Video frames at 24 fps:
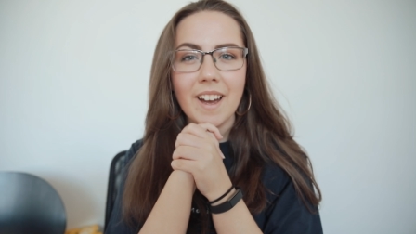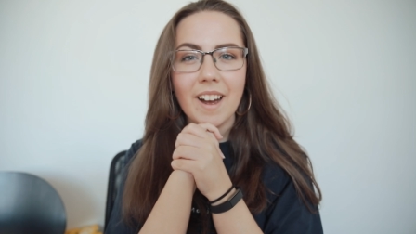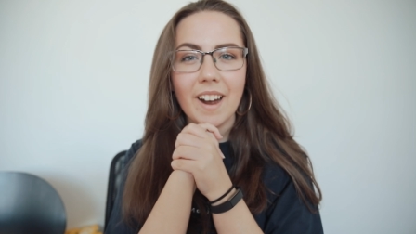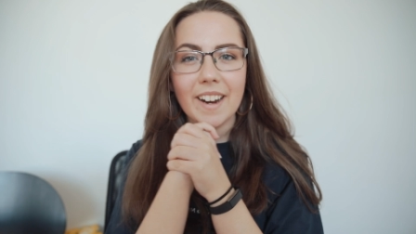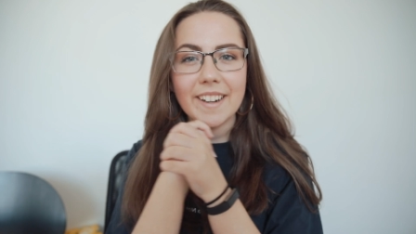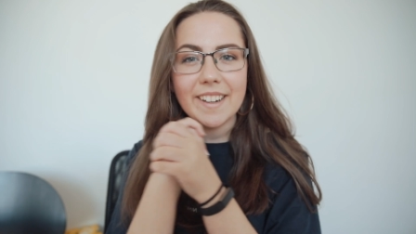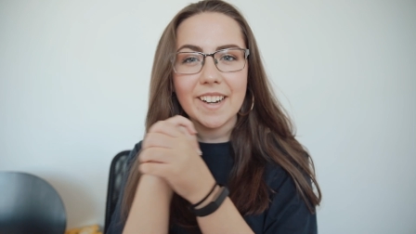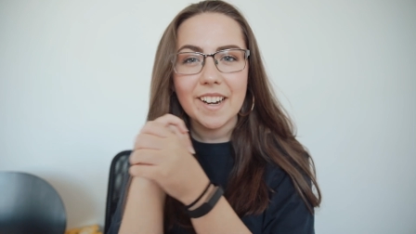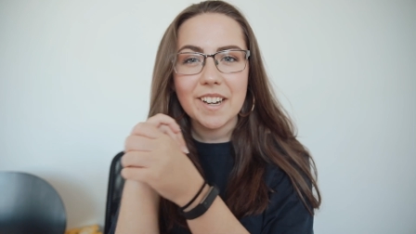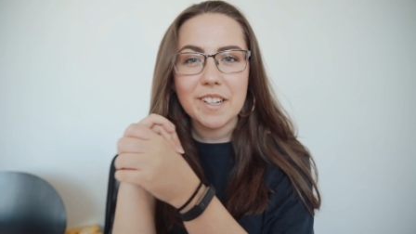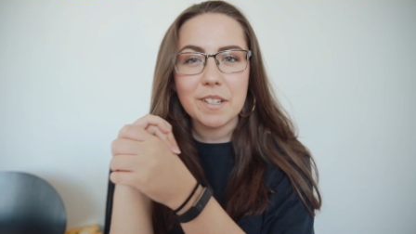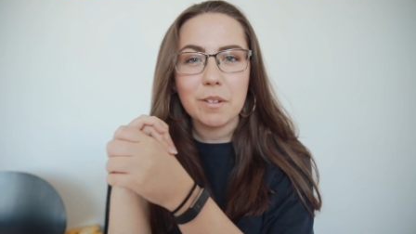
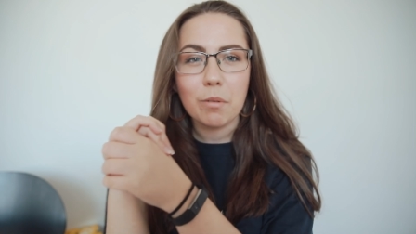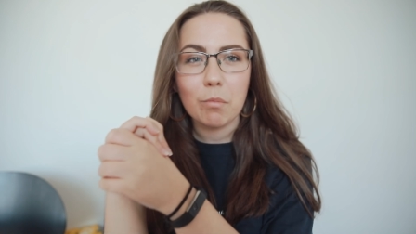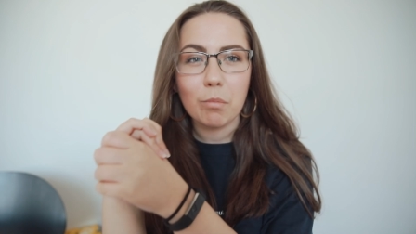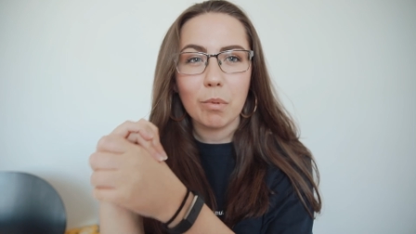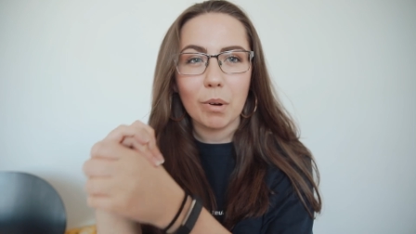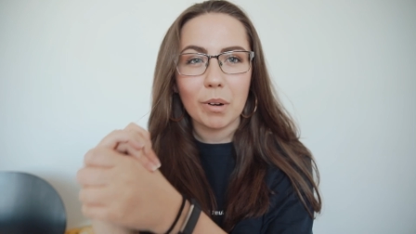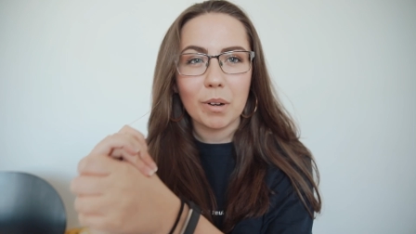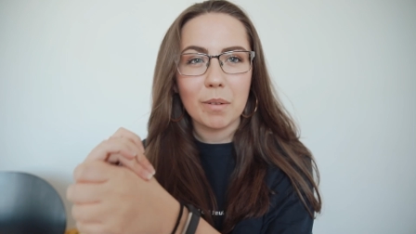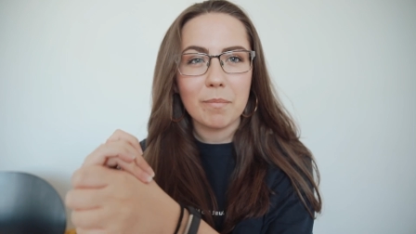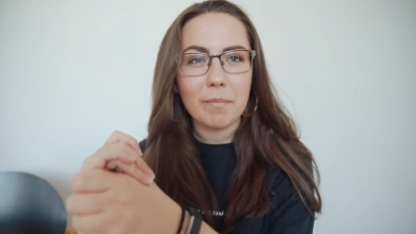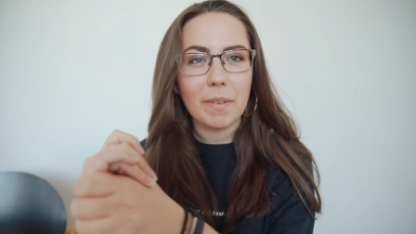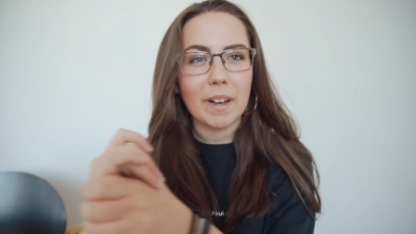Hi guys,
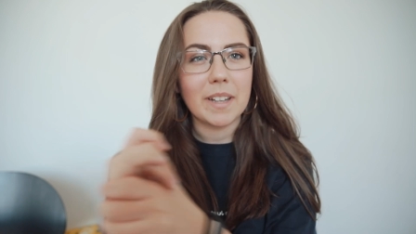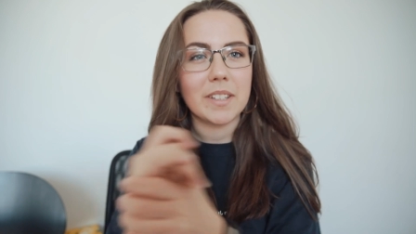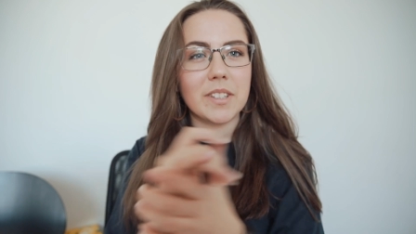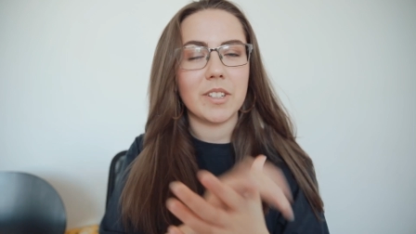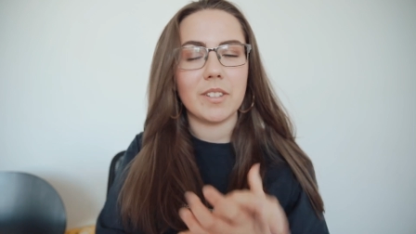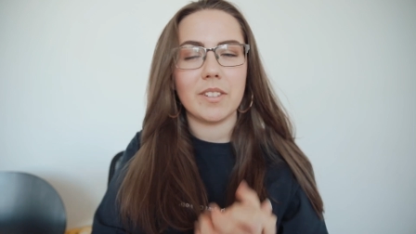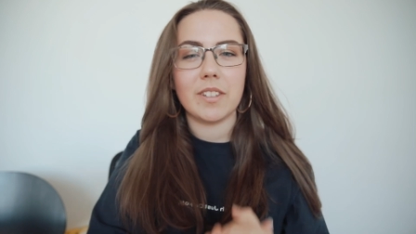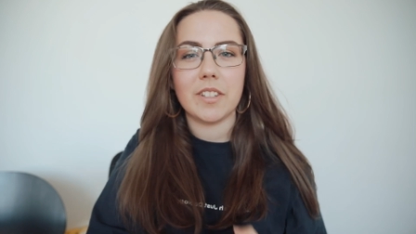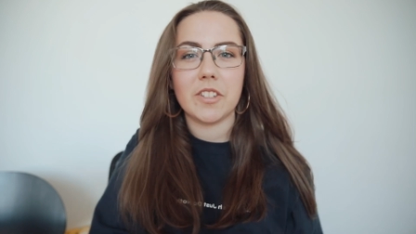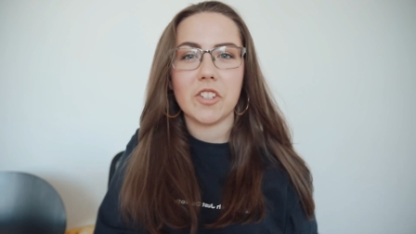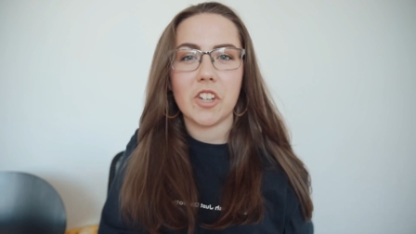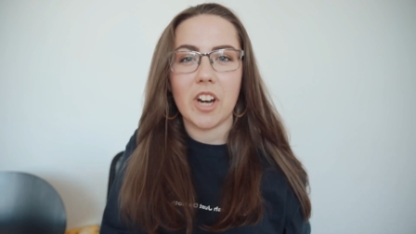welcome back
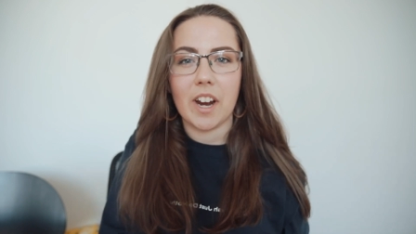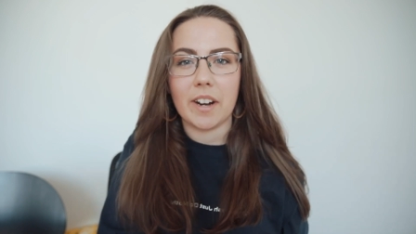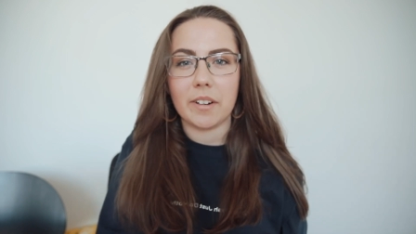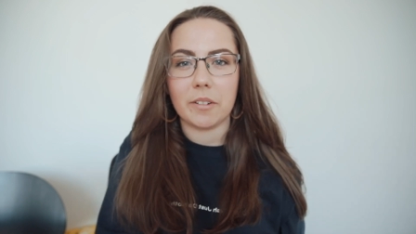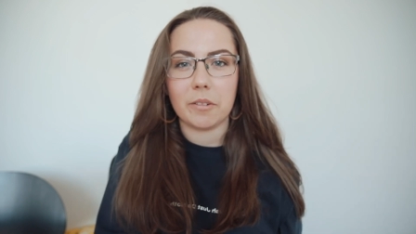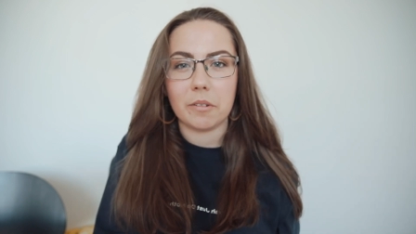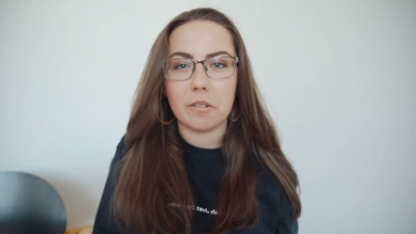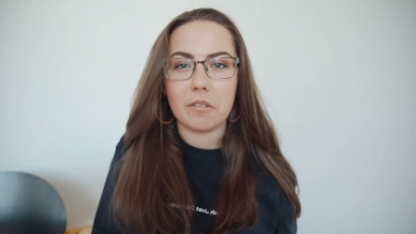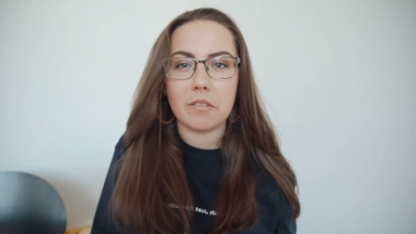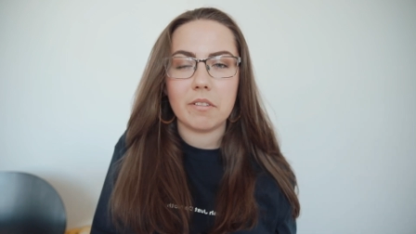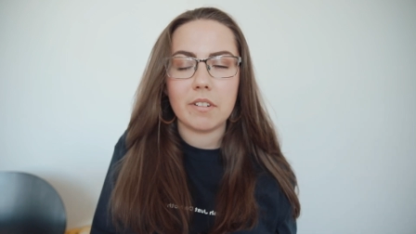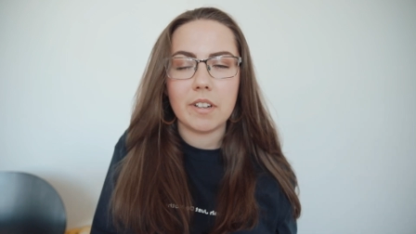to the
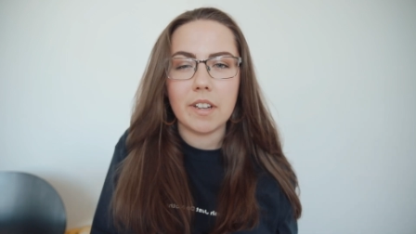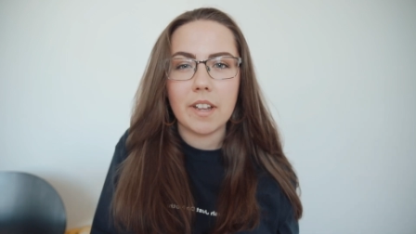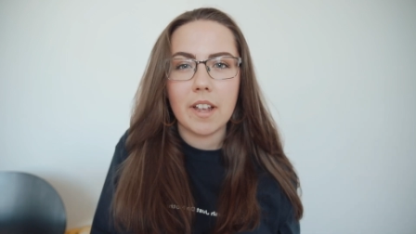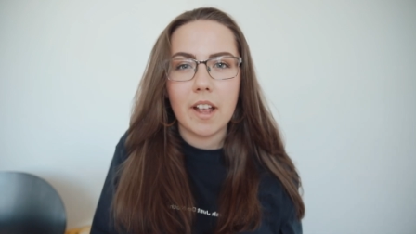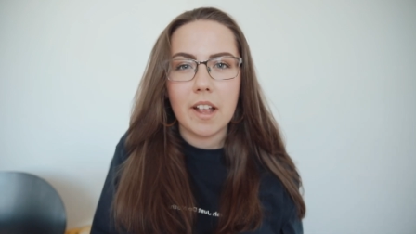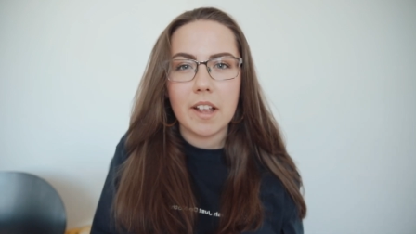channel.